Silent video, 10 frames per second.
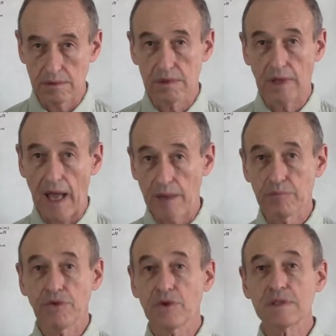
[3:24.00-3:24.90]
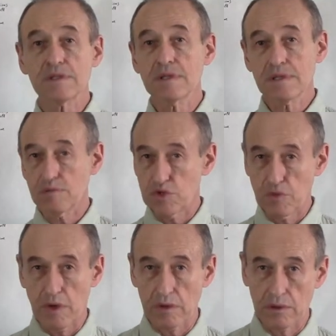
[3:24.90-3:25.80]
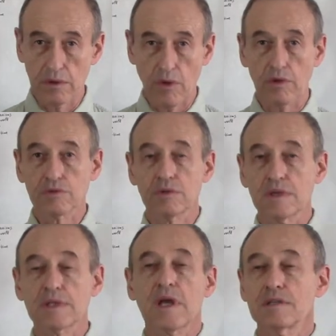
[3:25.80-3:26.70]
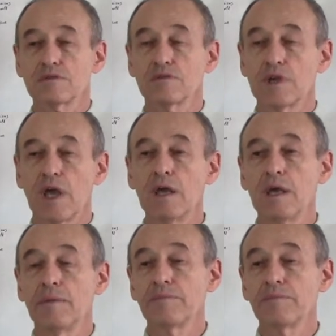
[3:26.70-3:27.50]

time, for instance, which we are going to discuss today,